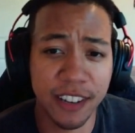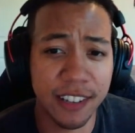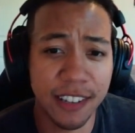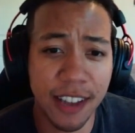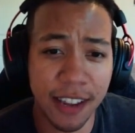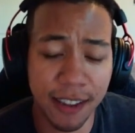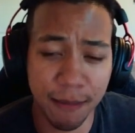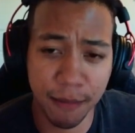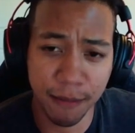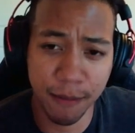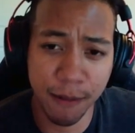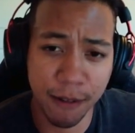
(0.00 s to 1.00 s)
a second
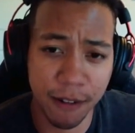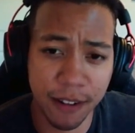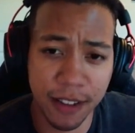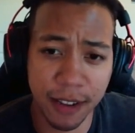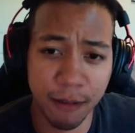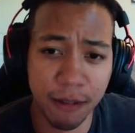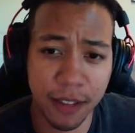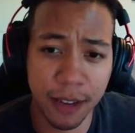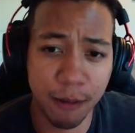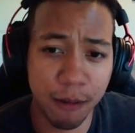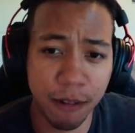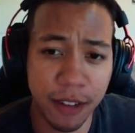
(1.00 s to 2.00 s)
before they
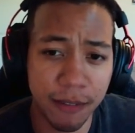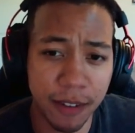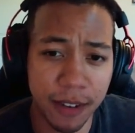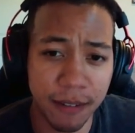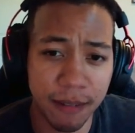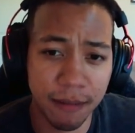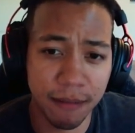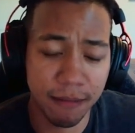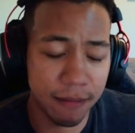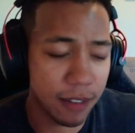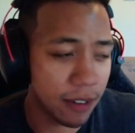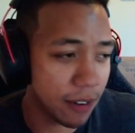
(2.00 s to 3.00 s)
will even,
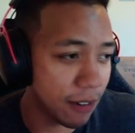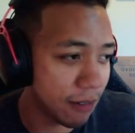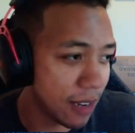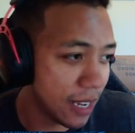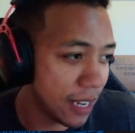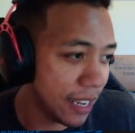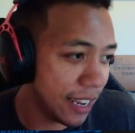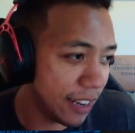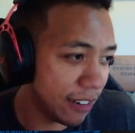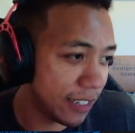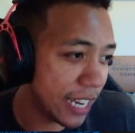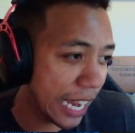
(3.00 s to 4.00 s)
you know,
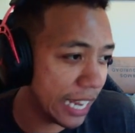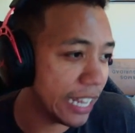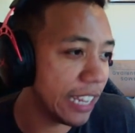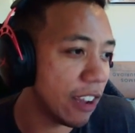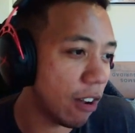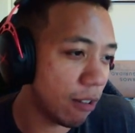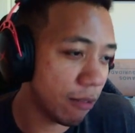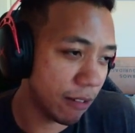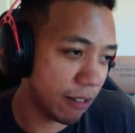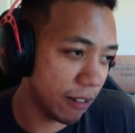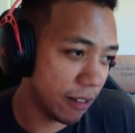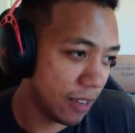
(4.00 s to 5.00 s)
entertain the
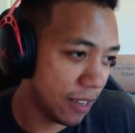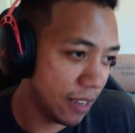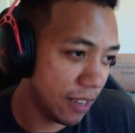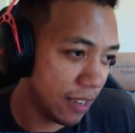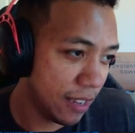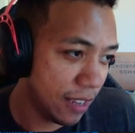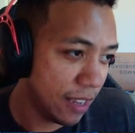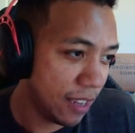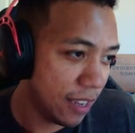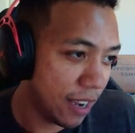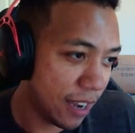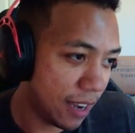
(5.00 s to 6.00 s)
offer.
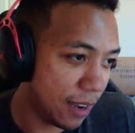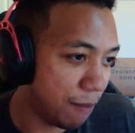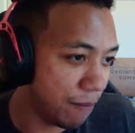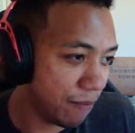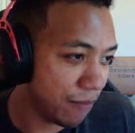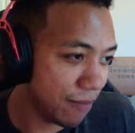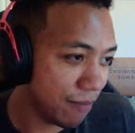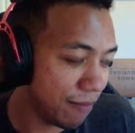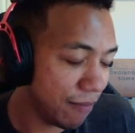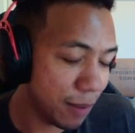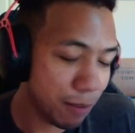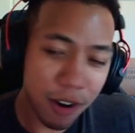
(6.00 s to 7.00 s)
The
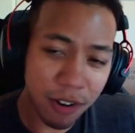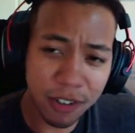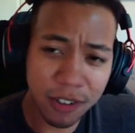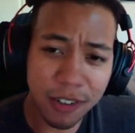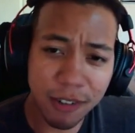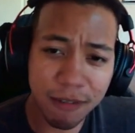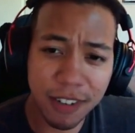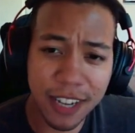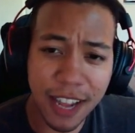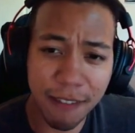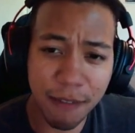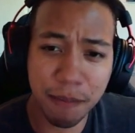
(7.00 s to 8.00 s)
Broncos don't
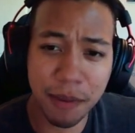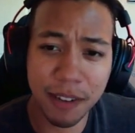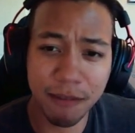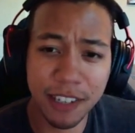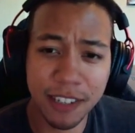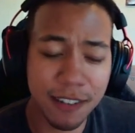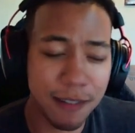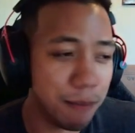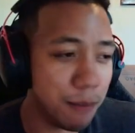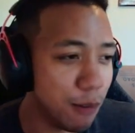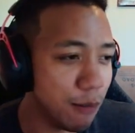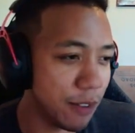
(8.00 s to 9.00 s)
really have a big reason to
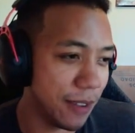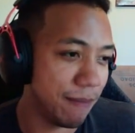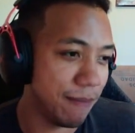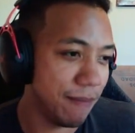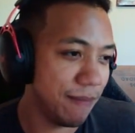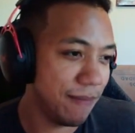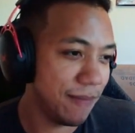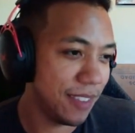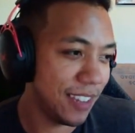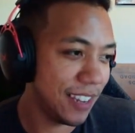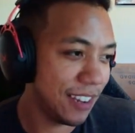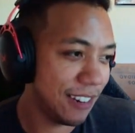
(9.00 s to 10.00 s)
move him,
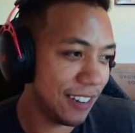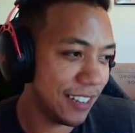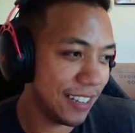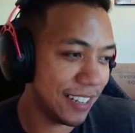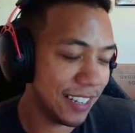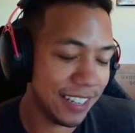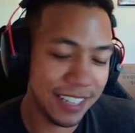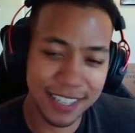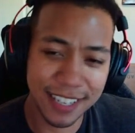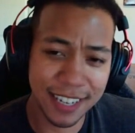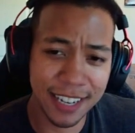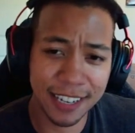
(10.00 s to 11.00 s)
you know, and
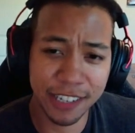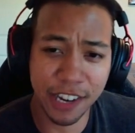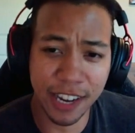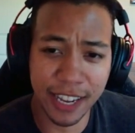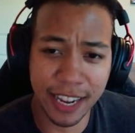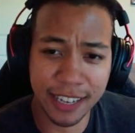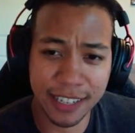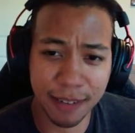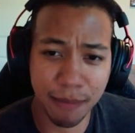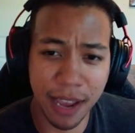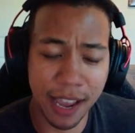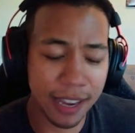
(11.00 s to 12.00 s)
unless they get a
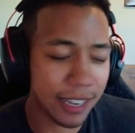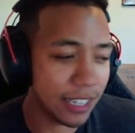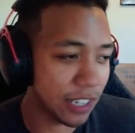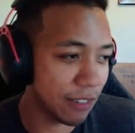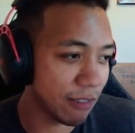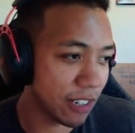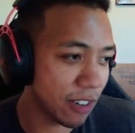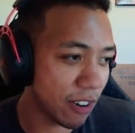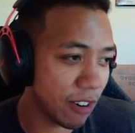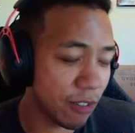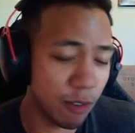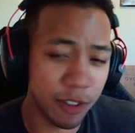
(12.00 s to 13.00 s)
gigantic package in
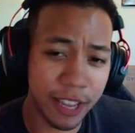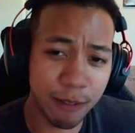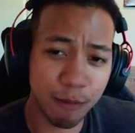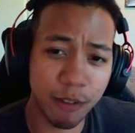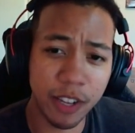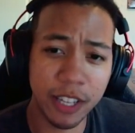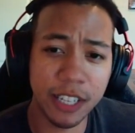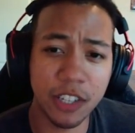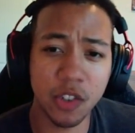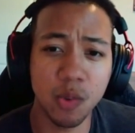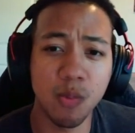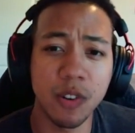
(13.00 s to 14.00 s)
return or they really
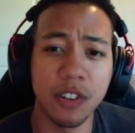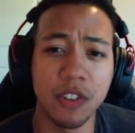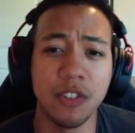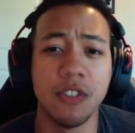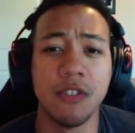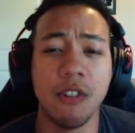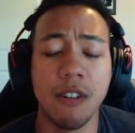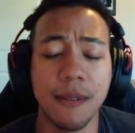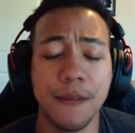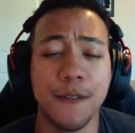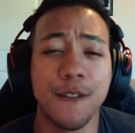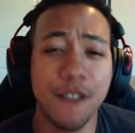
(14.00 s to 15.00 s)
just want to
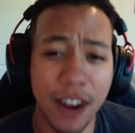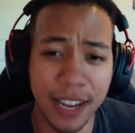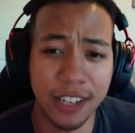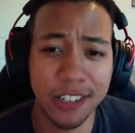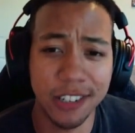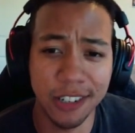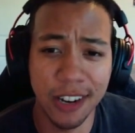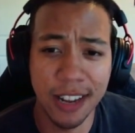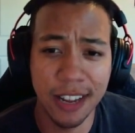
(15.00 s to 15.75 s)
start fresh,